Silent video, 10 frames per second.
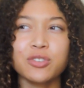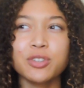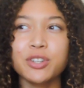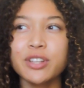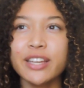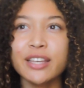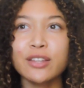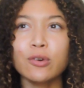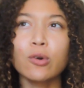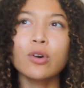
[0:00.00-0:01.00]
oil in
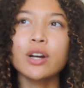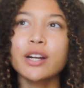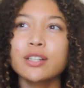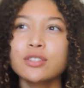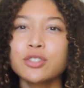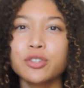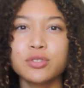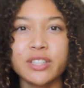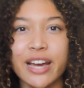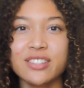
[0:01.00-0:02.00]
it, or
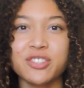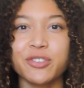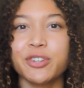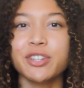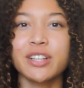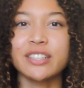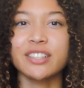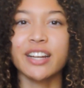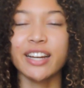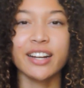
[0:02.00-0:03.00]
use castor oil in
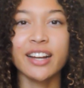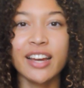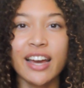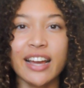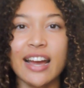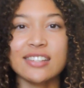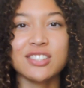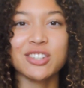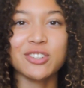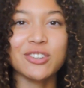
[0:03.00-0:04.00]
your hair.
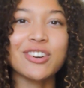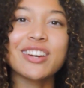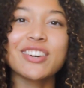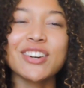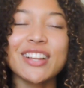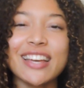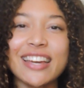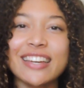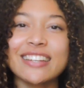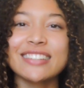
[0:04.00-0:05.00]
Castor oil
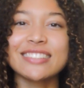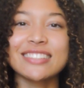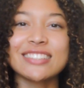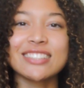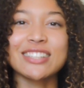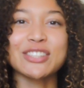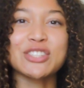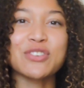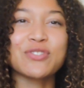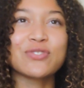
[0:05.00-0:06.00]
is
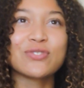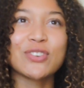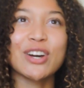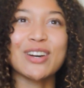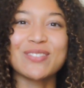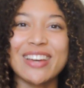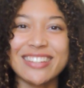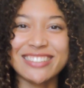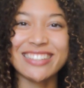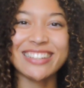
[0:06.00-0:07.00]
just
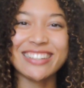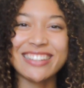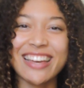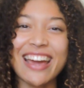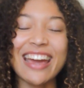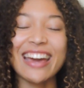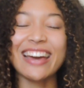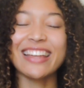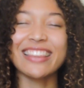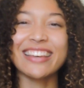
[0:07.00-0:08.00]
amazing,
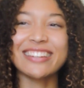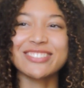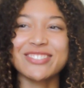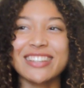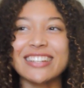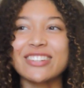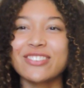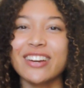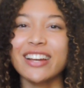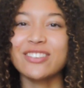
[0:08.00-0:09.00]
and it's really
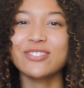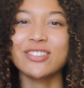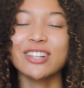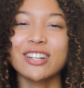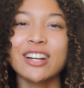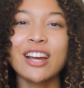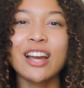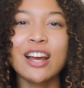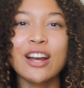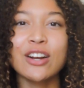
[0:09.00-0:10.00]
great for
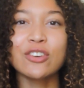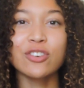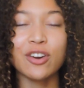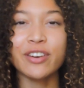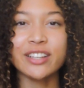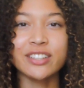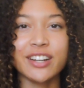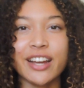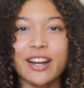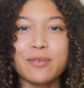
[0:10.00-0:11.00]
growing
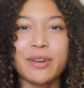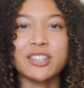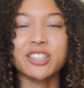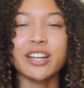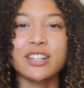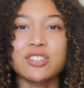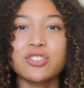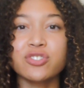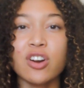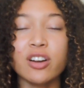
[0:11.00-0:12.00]
your hair. It makes your hair
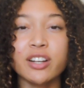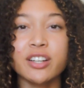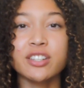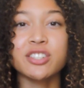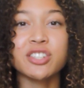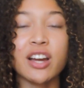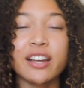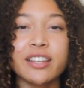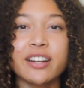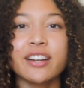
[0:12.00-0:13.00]
stronger,
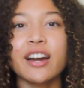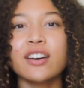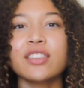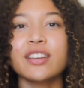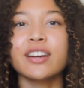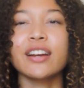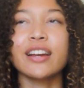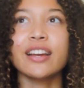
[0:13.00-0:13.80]
shinier, healthier,